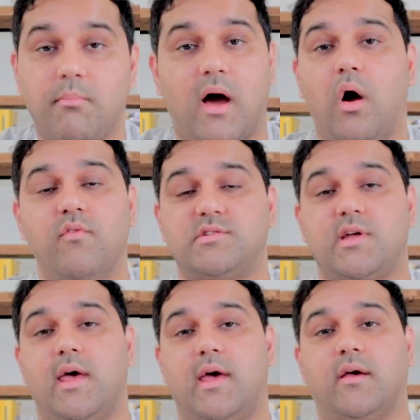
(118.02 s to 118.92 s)
By
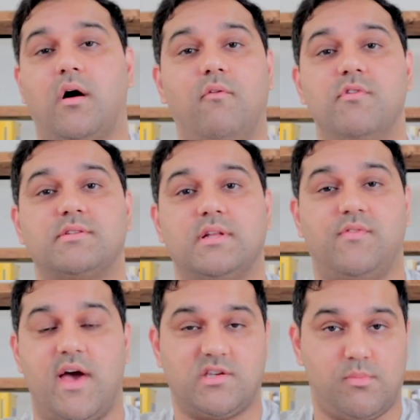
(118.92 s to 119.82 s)
overstating, obviously if
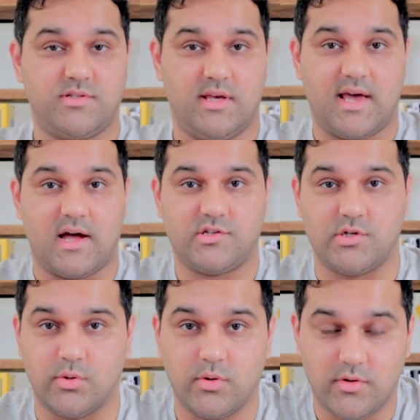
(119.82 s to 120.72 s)
HMRC catch
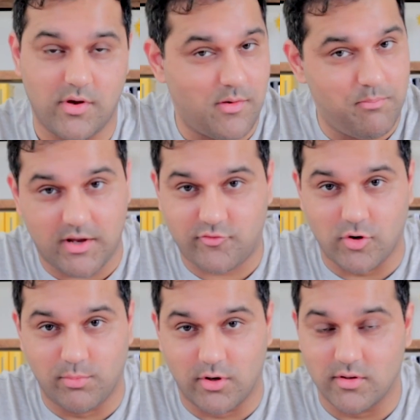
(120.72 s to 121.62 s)
you, you're in big
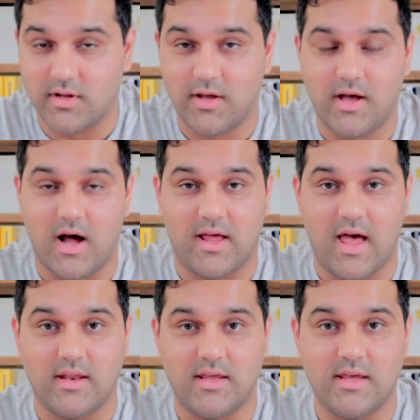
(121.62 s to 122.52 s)
trouble, and
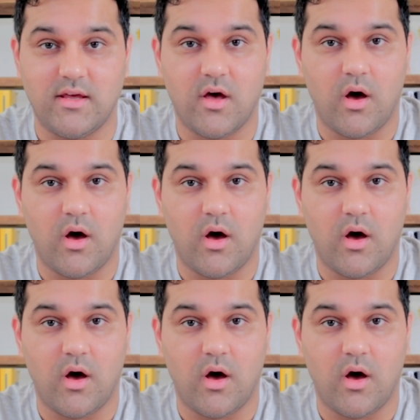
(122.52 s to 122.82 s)
any